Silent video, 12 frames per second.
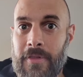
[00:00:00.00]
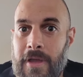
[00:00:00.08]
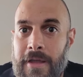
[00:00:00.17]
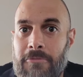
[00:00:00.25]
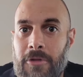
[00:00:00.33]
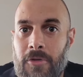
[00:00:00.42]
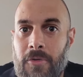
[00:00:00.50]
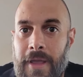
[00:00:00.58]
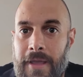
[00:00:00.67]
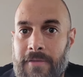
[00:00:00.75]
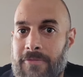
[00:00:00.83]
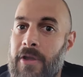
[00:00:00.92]
line real quick
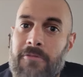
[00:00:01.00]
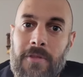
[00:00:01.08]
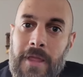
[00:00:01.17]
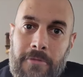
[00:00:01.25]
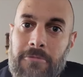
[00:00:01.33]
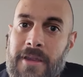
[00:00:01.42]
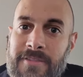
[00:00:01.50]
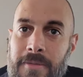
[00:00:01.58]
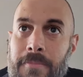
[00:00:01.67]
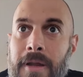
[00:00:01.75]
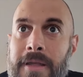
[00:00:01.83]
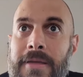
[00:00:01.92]
if you ever like race
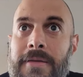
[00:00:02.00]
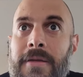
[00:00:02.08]
somebody.